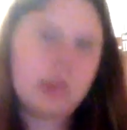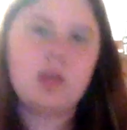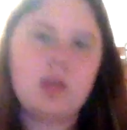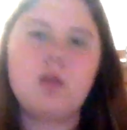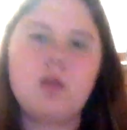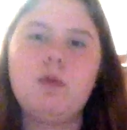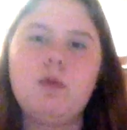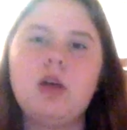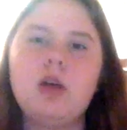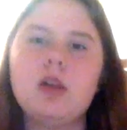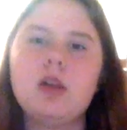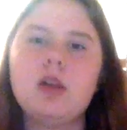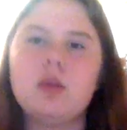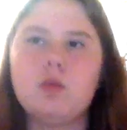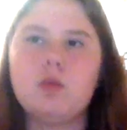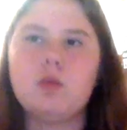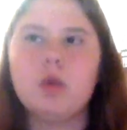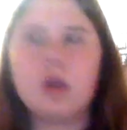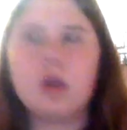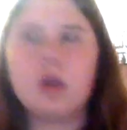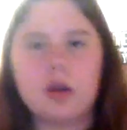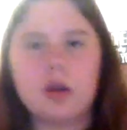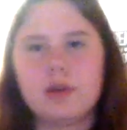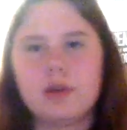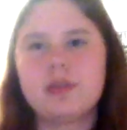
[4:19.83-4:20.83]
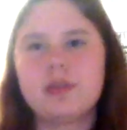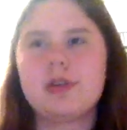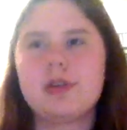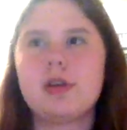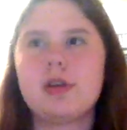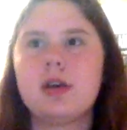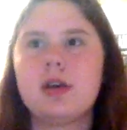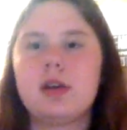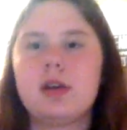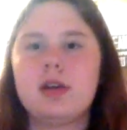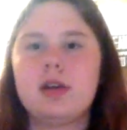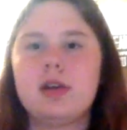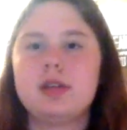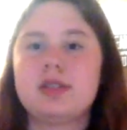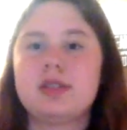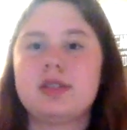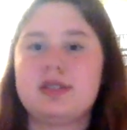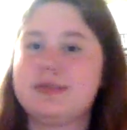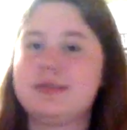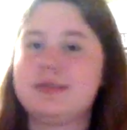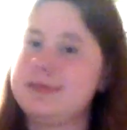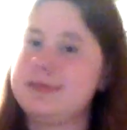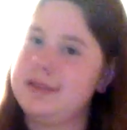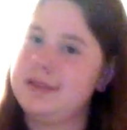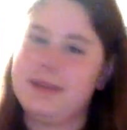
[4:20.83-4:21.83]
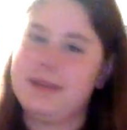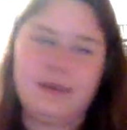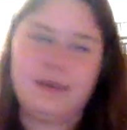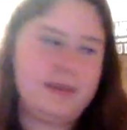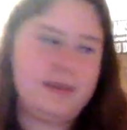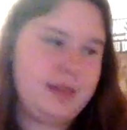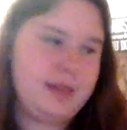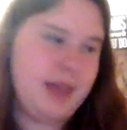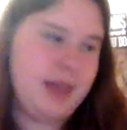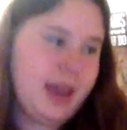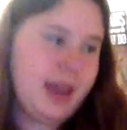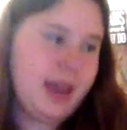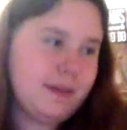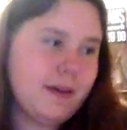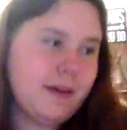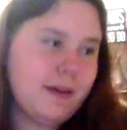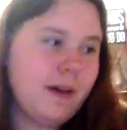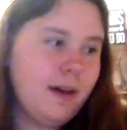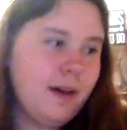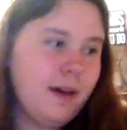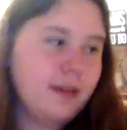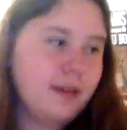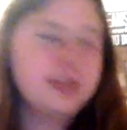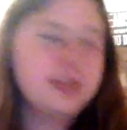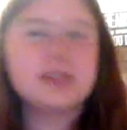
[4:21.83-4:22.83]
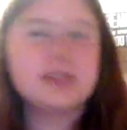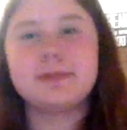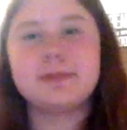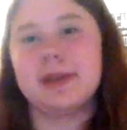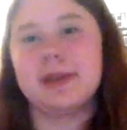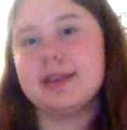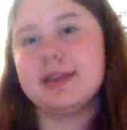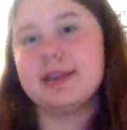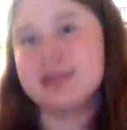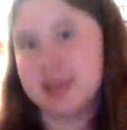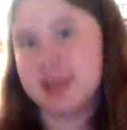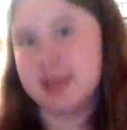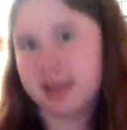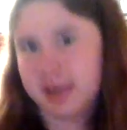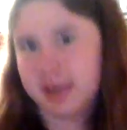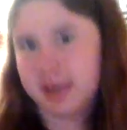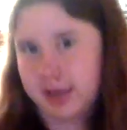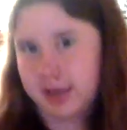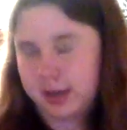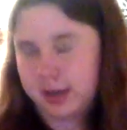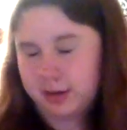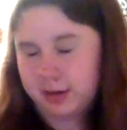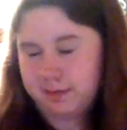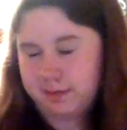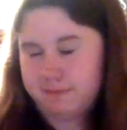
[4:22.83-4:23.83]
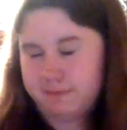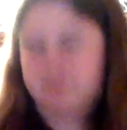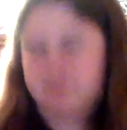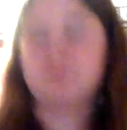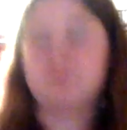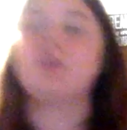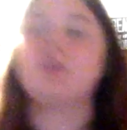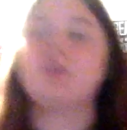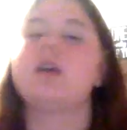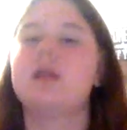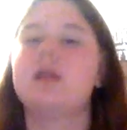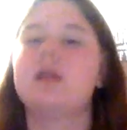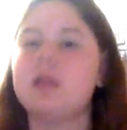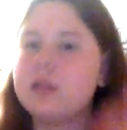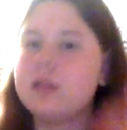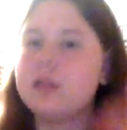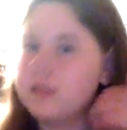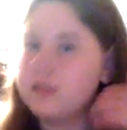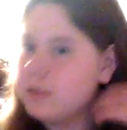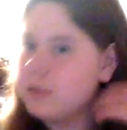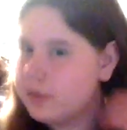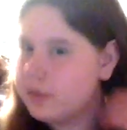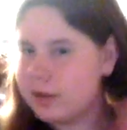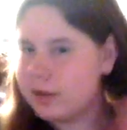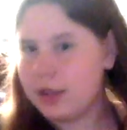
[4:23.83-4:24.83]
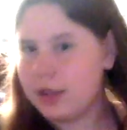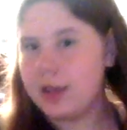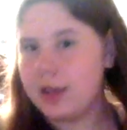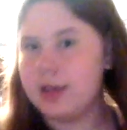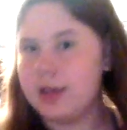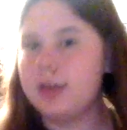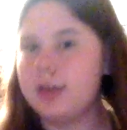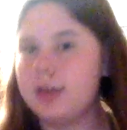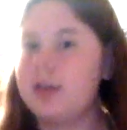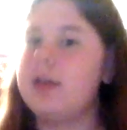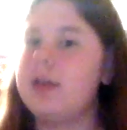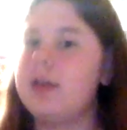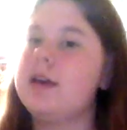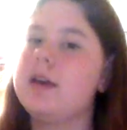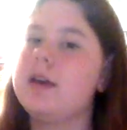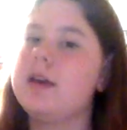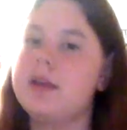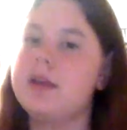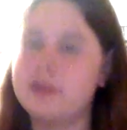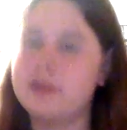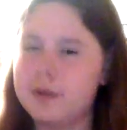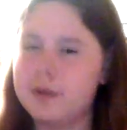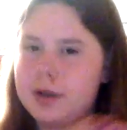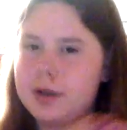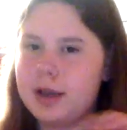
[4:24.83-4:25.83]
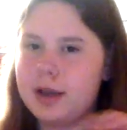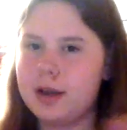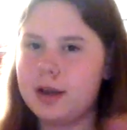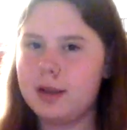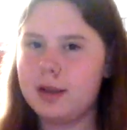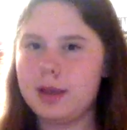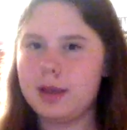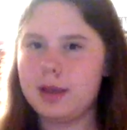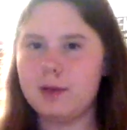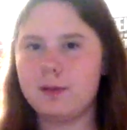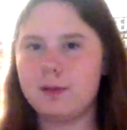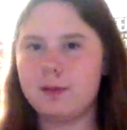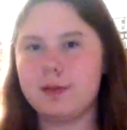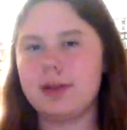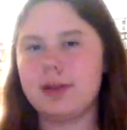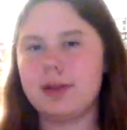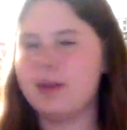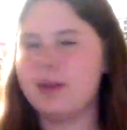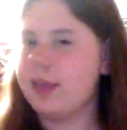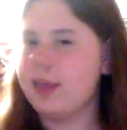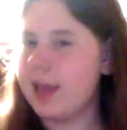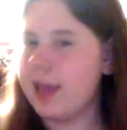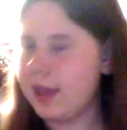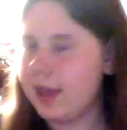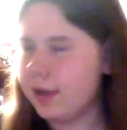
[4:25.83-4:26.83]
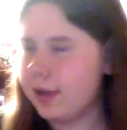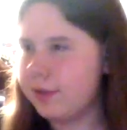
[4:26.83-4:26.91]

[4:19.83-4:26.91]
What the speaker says: well, at World, they have all the space they need. They're kind of like over there, like,